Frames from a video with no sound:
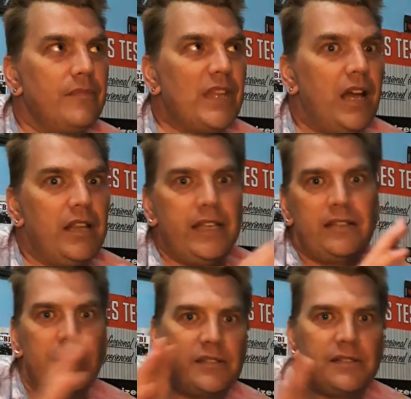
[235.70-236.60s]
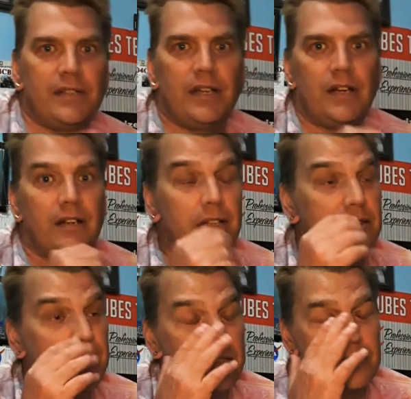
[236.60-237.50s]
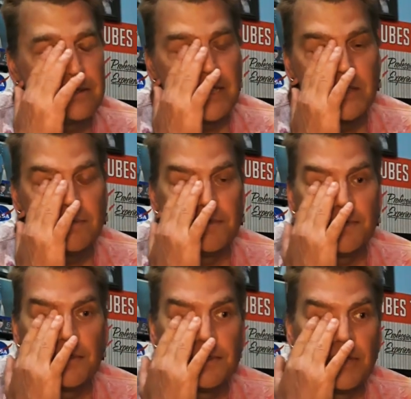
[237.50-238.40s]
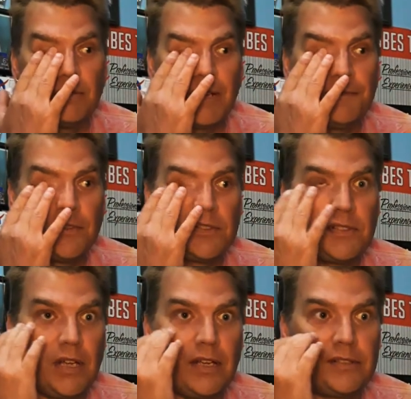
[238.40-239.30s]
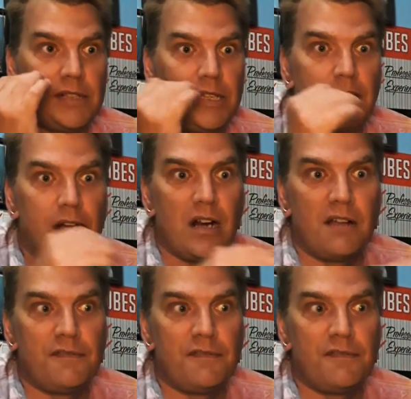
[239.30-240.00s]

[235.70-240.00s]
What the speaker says: I like the SDR. That's my first thing. When I first saw SDR, I